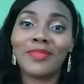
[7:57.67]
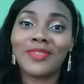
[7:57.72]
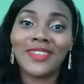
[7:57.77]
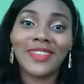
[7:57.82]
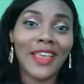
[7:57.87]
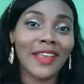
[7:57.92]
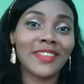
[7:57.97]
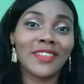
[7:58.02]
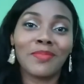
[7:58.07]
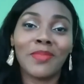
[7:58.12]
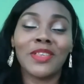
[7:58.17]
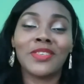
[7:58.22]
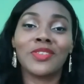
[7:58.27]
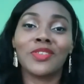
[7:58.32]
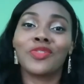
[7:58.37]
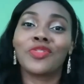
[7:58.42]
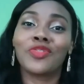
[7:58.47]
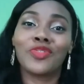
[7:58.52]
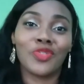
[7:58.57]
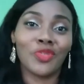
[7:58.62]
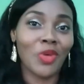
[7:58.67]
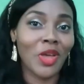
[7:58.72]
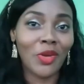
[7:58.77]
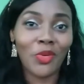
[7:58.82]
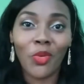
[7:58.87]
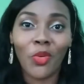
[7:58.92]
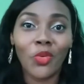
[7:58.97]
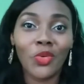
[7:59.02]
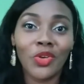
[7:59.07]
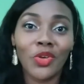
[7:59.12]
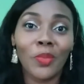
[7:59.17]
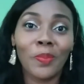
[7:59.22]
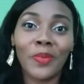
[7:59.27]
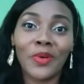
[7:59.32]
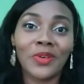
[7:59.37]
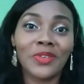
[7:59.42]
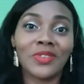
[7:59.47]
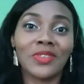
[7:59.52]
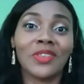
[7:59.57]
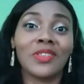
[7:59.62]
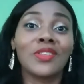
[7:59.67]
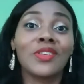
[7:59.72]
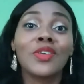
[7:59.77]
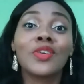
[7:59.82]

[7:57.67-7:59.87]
text message to an older person.